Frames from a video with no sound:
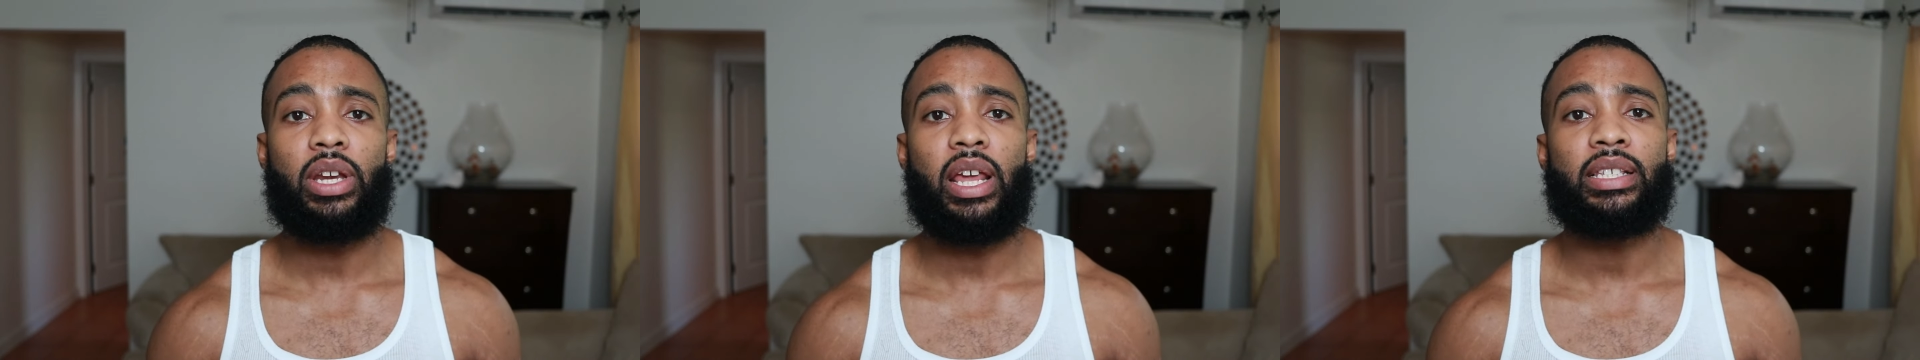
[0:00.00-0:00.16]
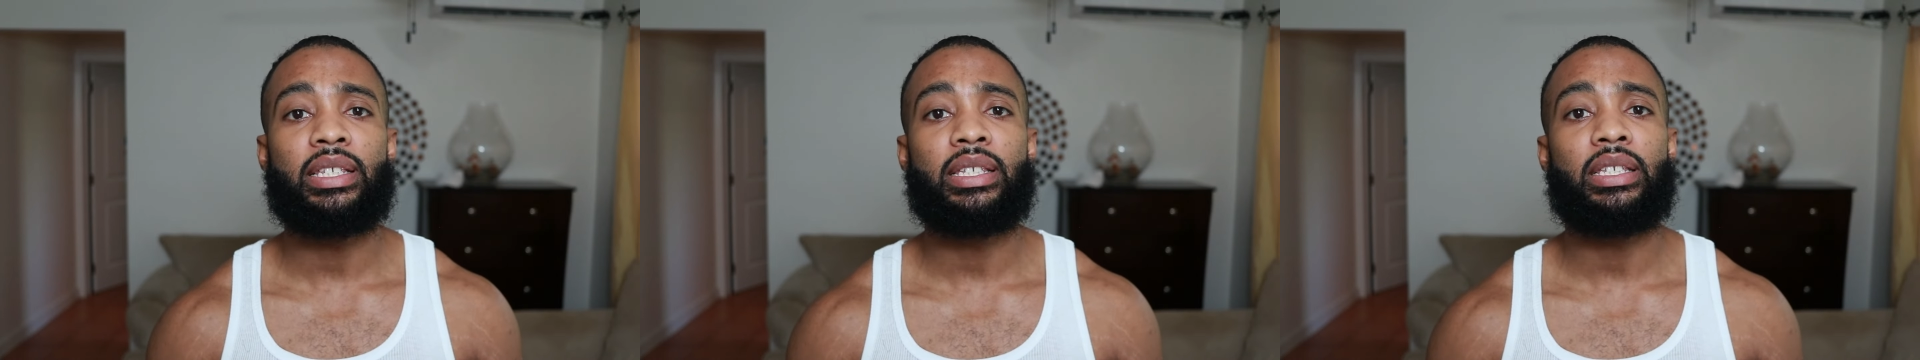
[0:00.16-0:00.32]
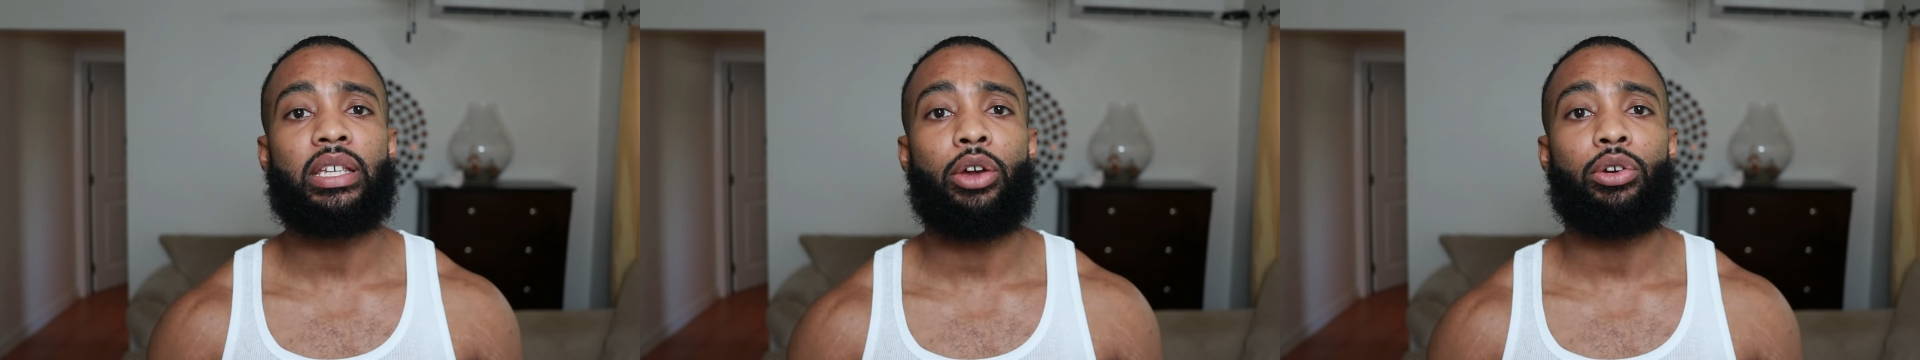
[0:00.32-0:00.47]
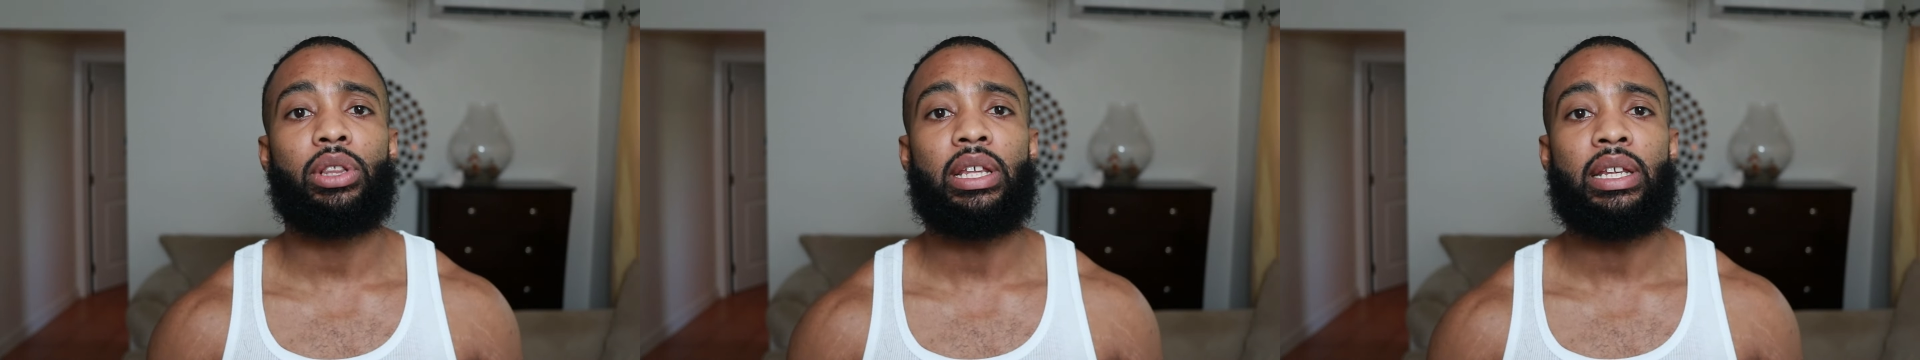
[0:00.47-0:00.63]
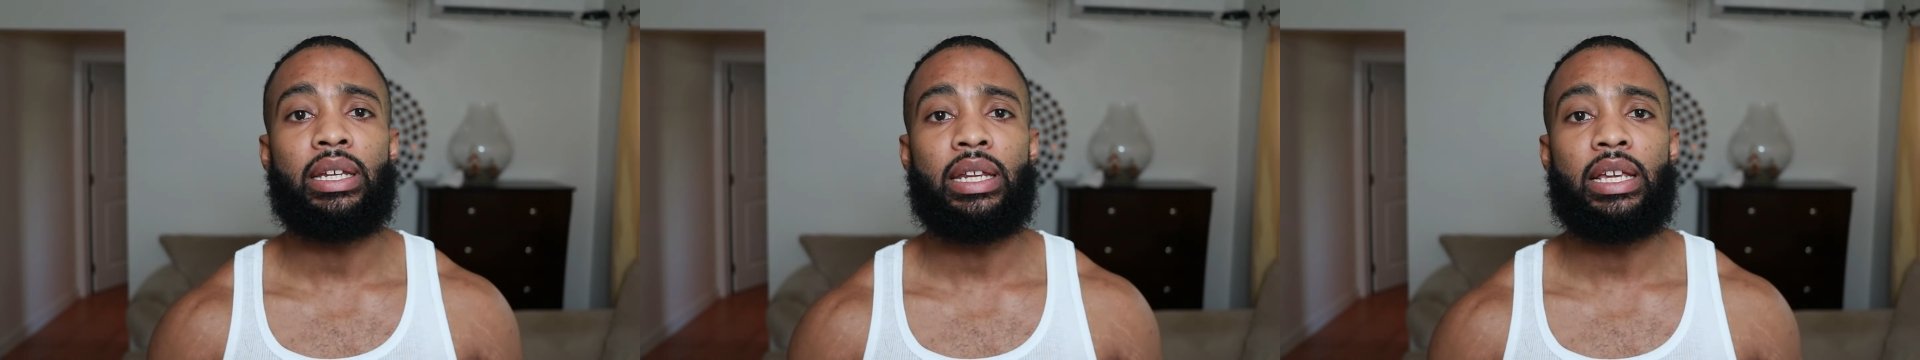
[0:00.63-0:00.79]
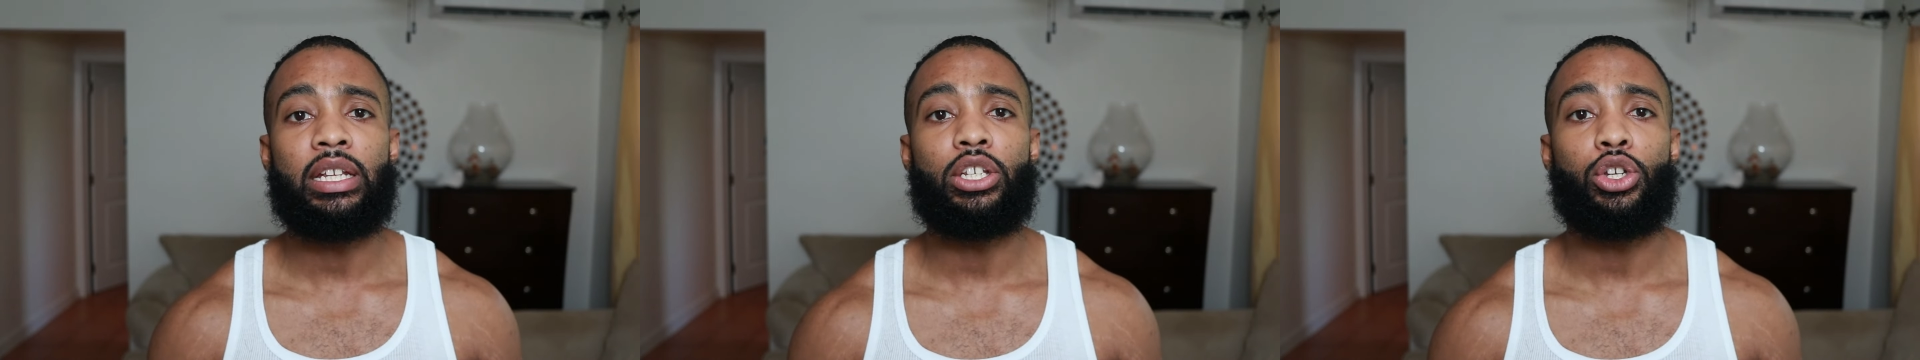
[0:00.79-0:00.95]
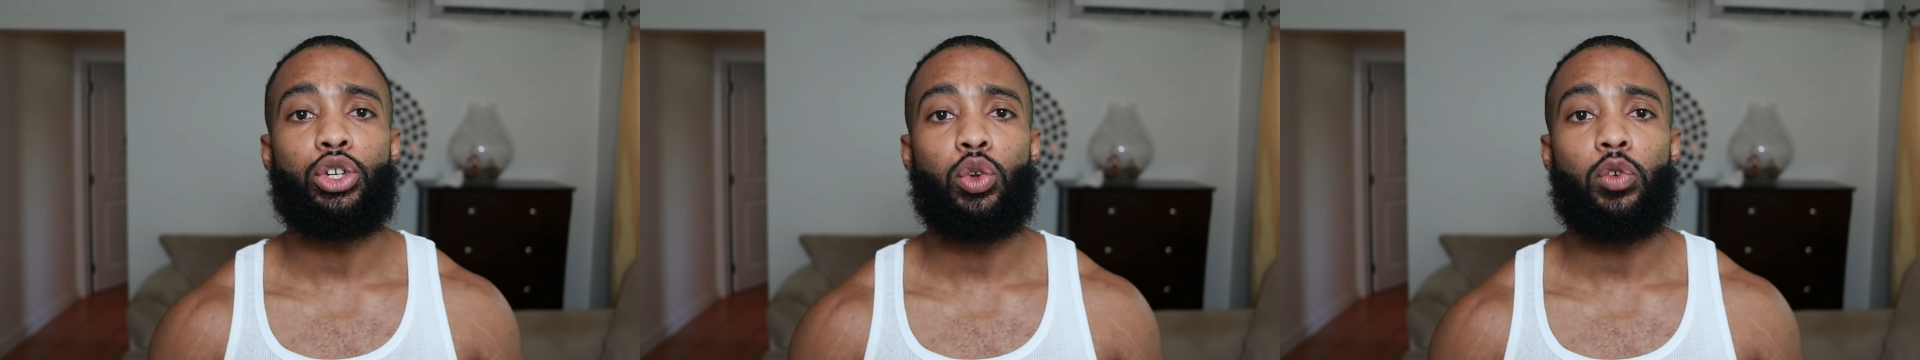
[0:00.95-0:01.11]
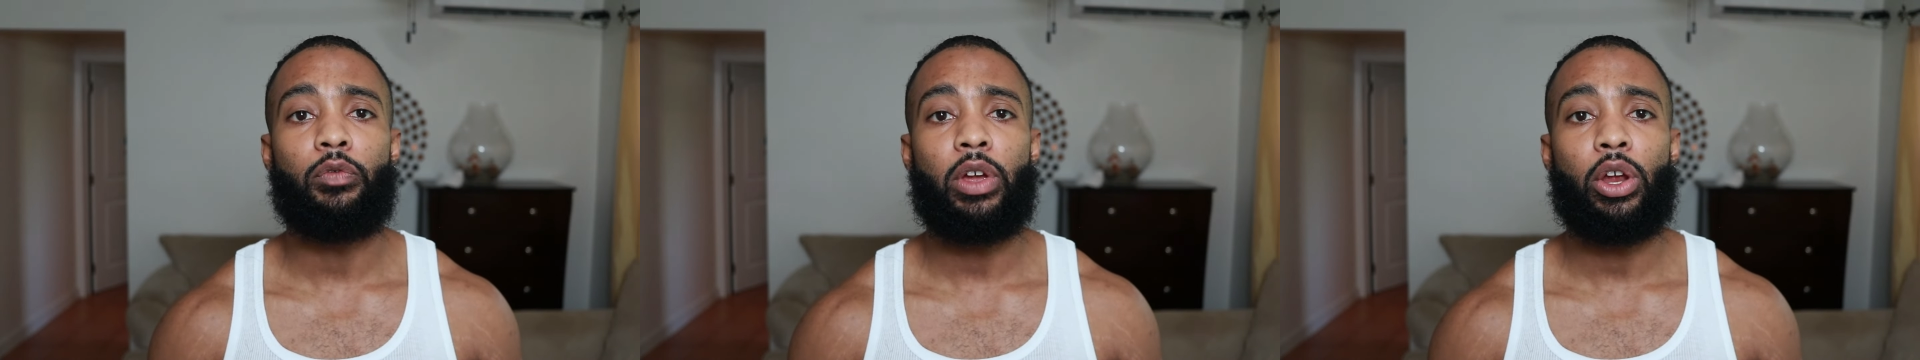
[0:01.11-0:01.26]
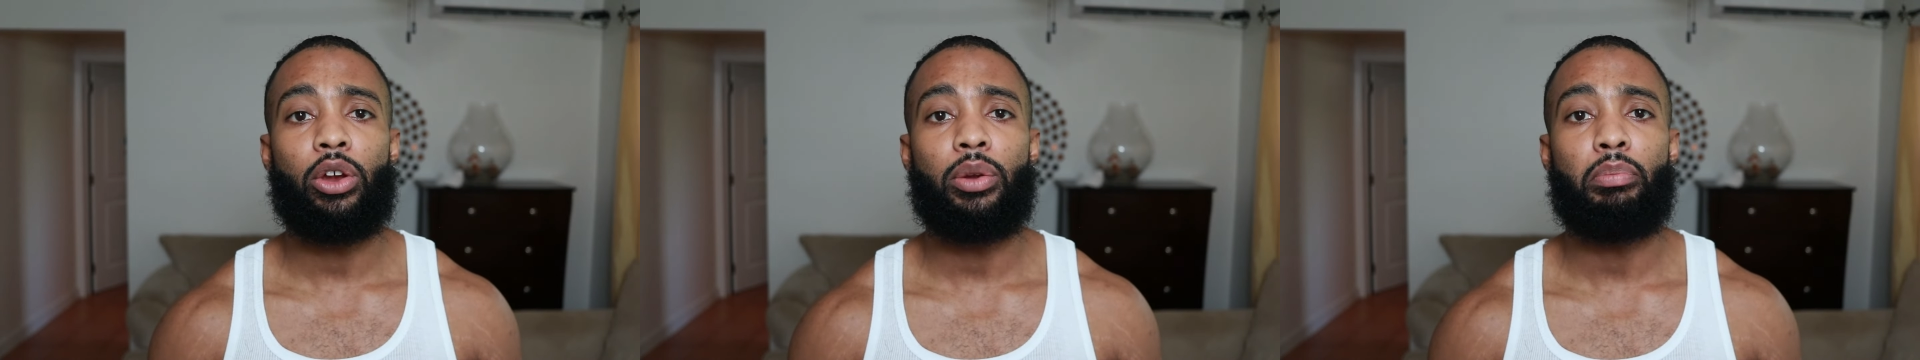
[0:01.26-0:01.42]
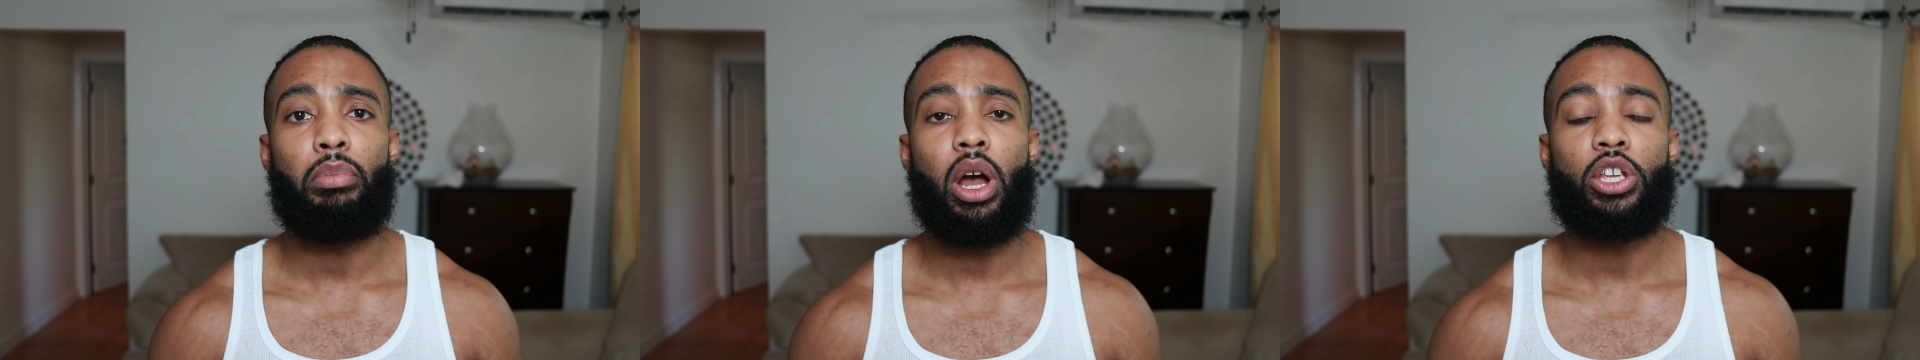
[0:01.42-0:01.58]
necessarily need to do
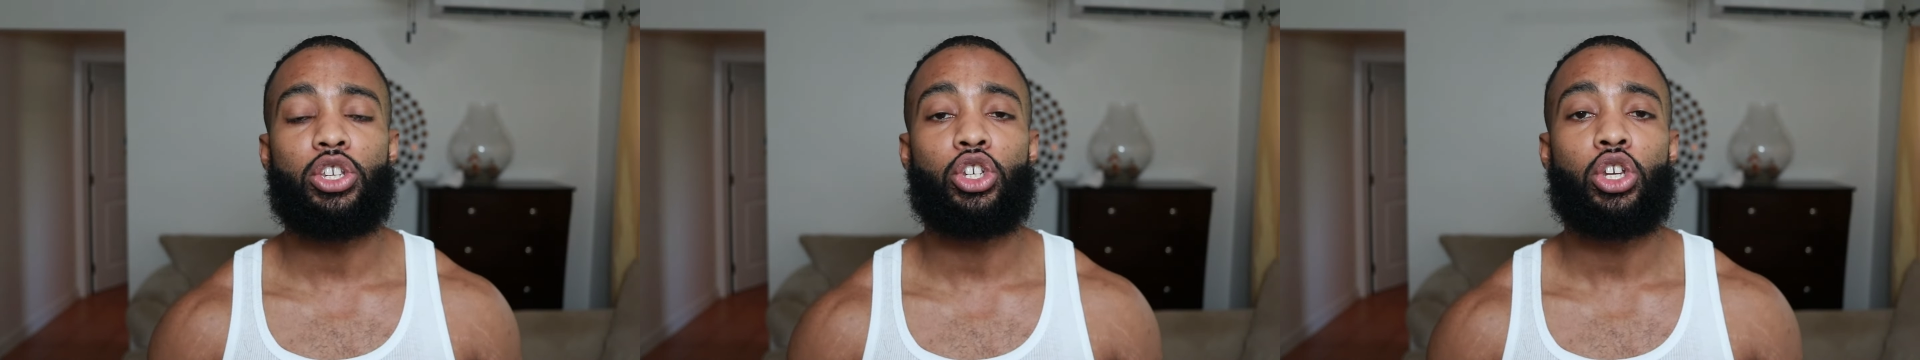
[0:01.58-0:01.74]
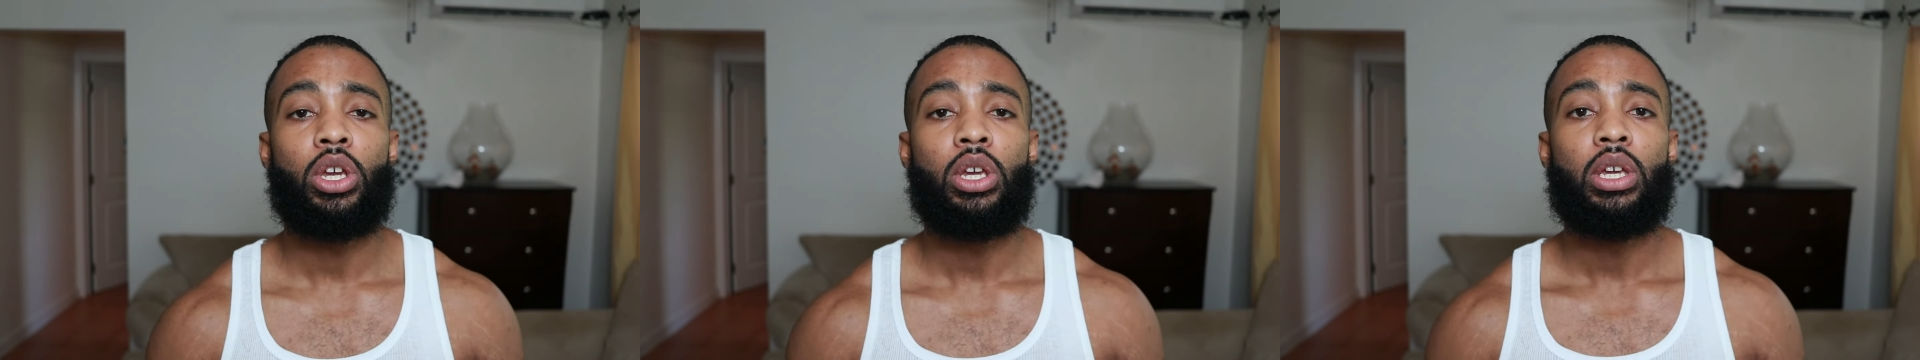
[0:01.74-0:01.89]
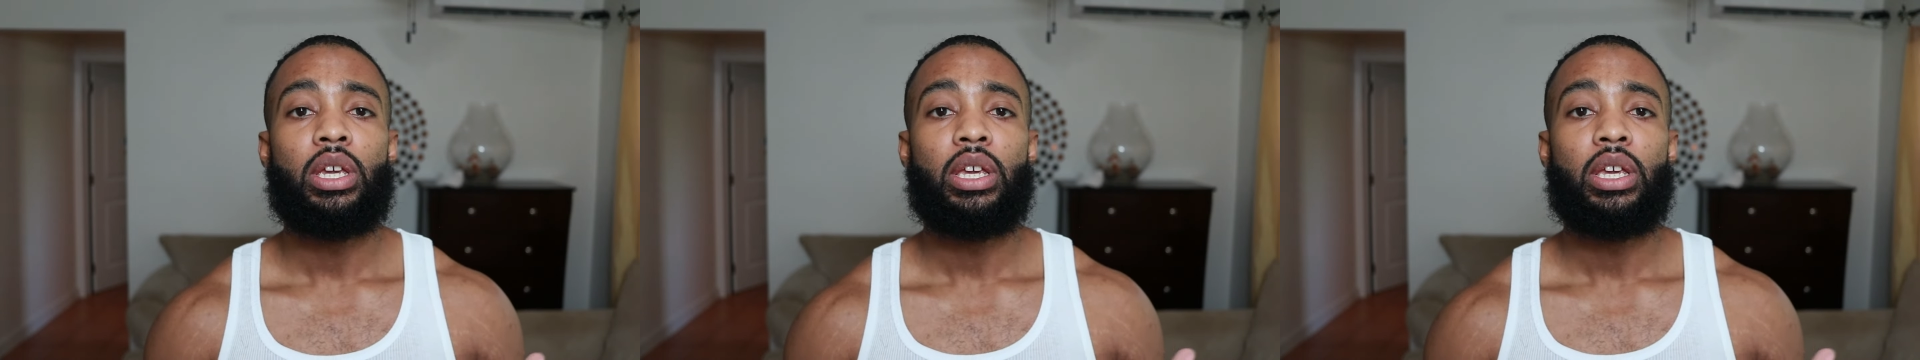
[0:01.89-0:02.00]
very much